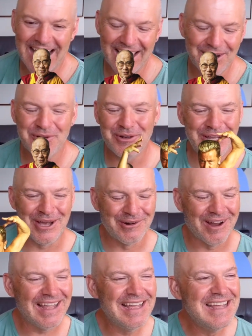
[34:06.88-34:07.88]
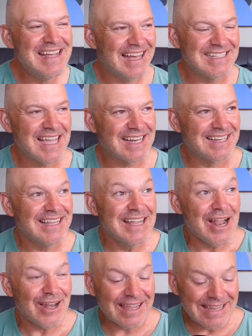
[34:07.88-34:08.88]
and Julio, right? Exactly.
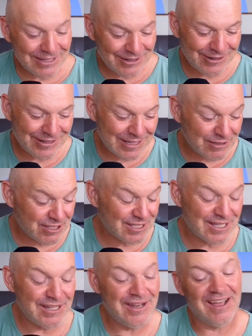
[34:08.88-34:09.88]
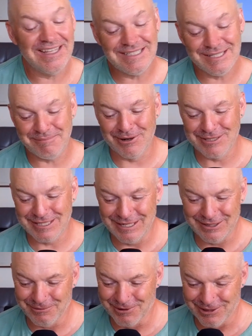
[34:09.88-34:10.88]
Like, you look, this is the nicest person
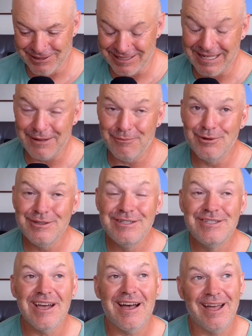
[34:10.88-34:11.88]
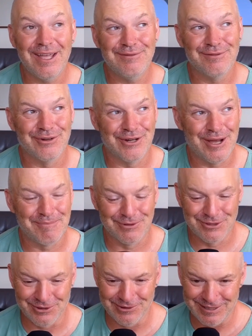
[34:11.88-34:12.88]
in the world, and they would die for an
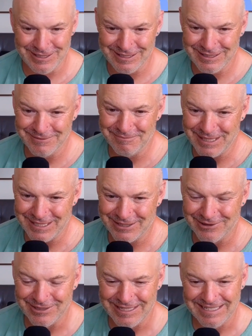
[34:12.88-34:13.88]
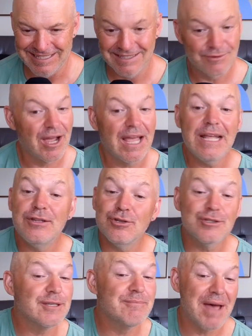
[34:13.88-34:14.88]
opportunity to meet their needs, right? It
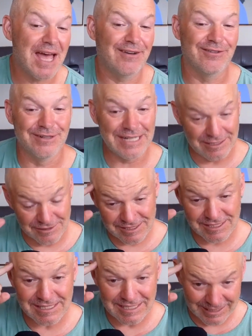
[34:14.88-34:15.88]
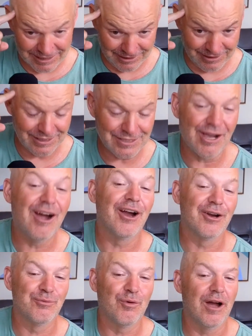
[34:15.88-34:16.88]
doesn't matter. It's
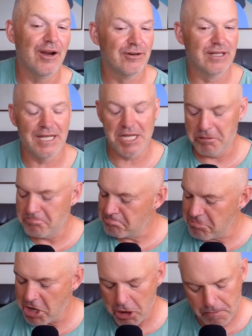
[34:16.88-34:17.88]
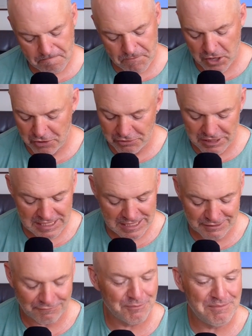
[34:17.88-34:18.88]
hardwired in. Nope, no
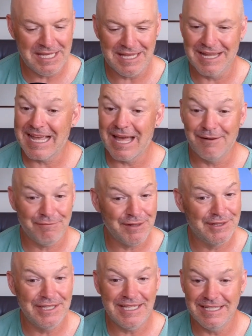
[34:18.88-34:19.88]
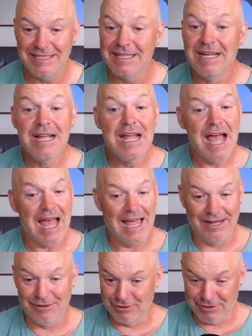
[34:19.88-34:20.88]
needs for me. I can't feel needs.
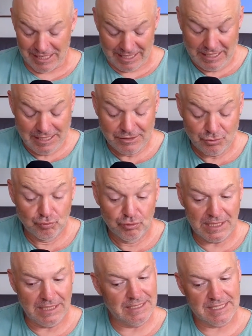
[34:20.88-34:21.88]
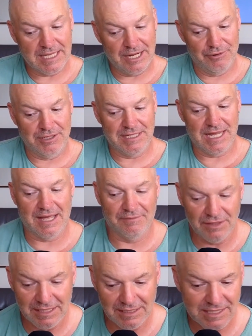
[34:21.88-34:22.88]
And it's really scary to
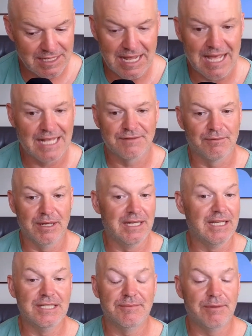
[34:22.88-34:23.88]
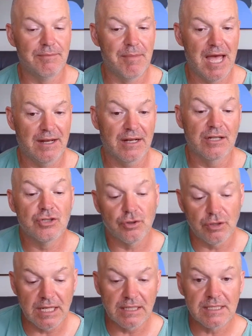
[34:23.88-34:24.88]
have needs and to ask for a needs to be met. And
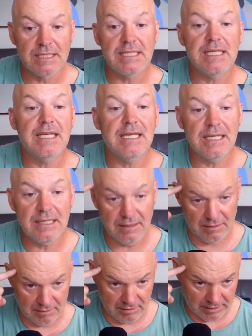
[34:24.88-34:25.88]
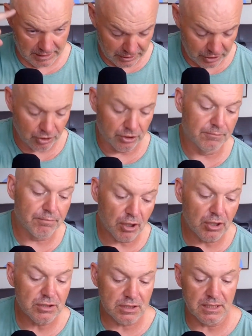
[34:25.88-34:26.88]
so they'll see in the other
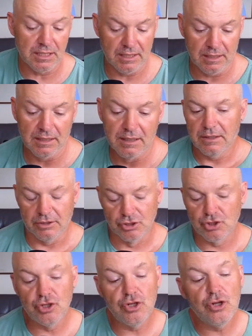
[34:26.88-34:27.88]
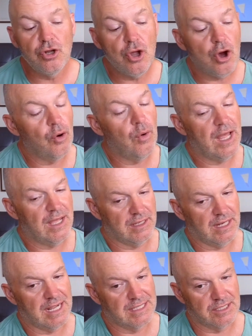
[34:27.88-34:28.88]
person, there's no way I
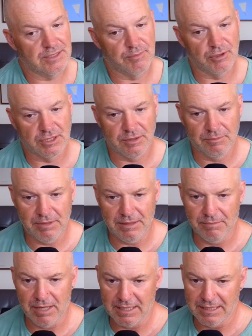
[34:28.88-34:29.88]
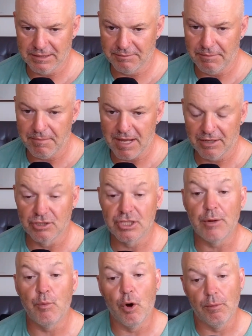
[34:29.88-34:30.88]
could ask this person to meet my needs to be met because
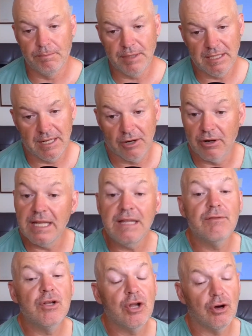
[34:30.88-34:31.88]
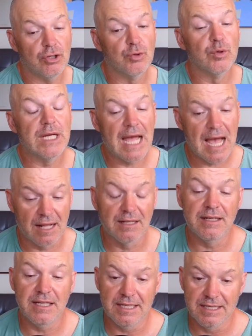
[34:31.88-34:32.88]
they won't be there. Even though the
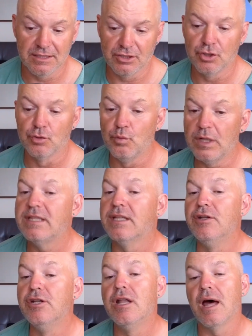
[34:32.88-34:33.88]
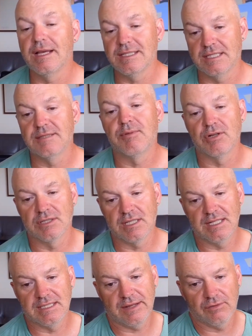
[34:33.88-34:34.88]
reality is you're with the nicest
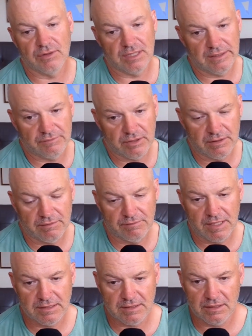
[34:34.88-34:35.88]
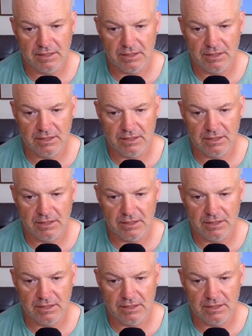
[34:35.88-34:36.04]
person that's ever lived on the face of the